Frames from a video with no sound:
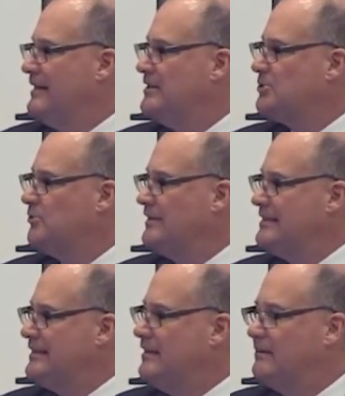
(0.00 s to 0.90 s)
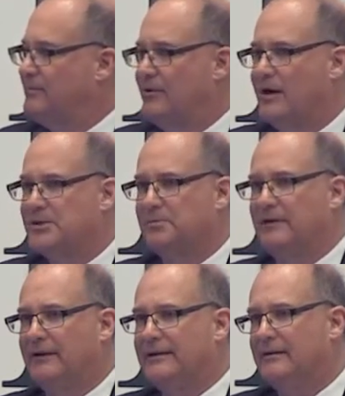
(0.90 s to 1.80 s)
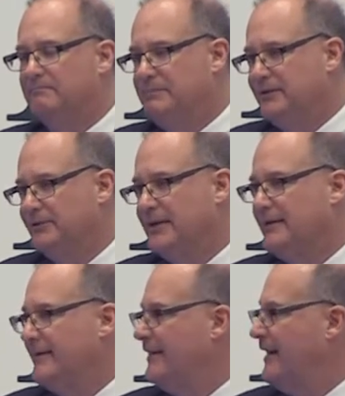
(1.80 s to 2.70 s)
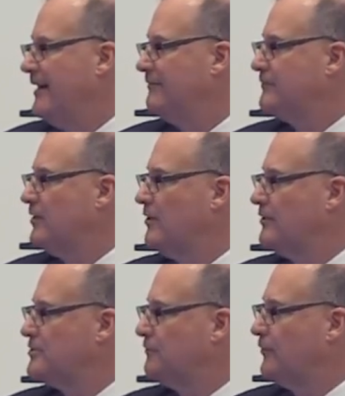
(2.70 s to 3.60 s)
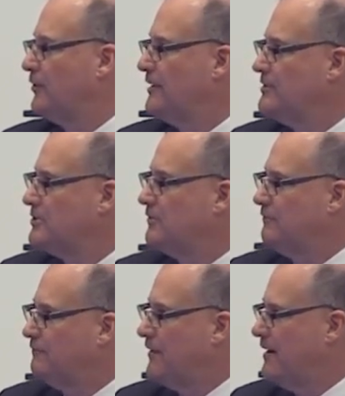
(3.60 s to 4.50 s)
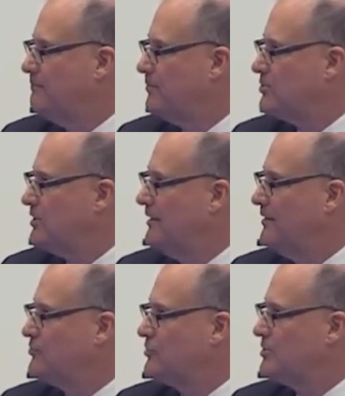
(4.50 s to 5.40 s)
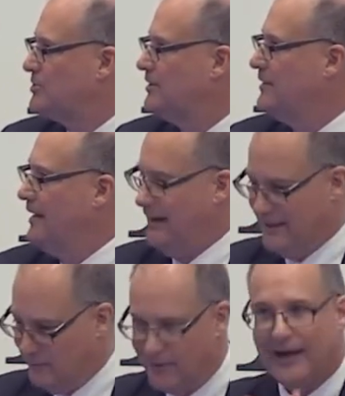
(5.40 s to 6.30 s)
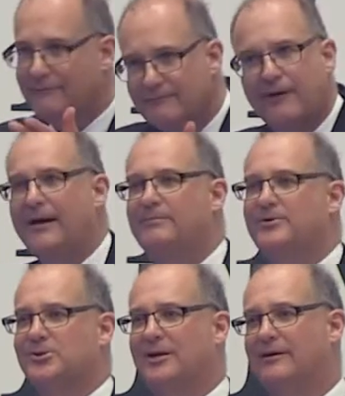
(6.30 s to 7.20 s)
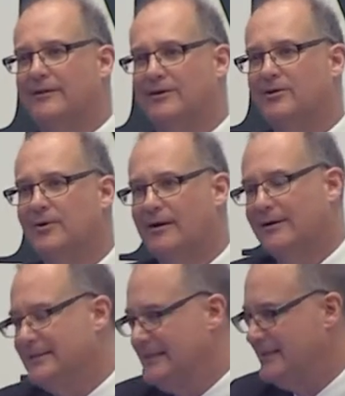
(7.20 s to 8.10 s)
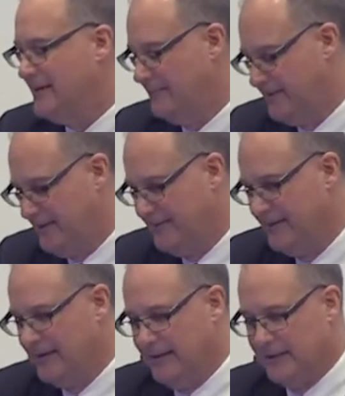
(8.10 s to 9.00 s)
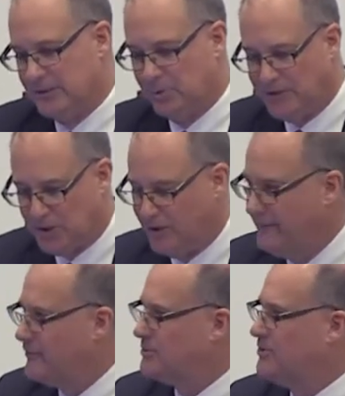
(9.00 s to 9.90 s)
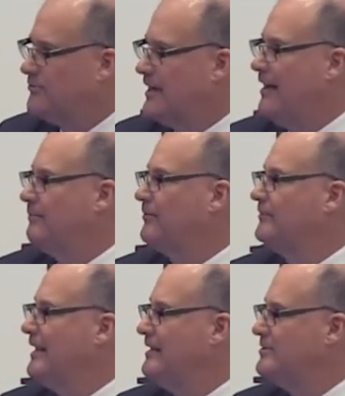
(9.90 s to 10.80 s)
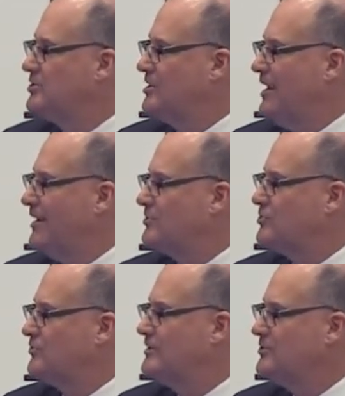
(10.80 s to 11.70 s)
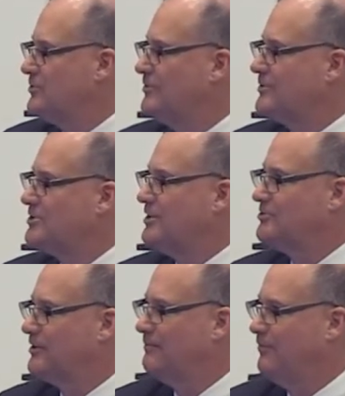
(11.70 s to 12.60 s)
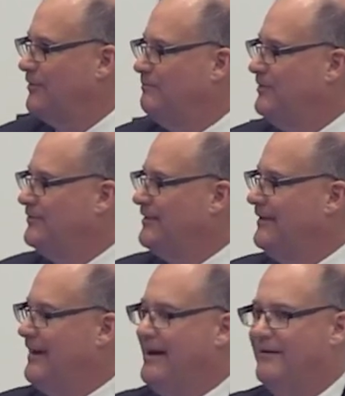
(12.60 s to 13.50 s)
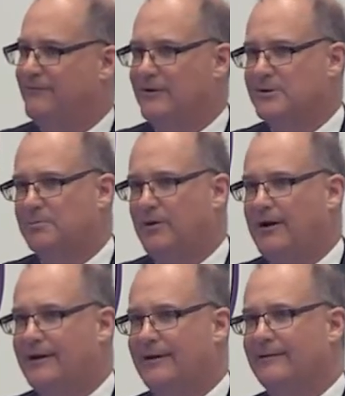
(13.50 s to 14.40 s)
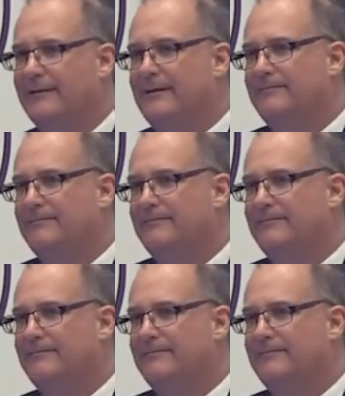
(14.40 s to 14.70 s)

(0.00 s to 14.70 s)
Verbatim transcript: He's going to get approximately a billion and a half dollars for his five percent interest, and he will get five percent of the new R and D company. In Switzerland, there's no capital gains tax, so he's going to essentially put a billion and a half in his pocket.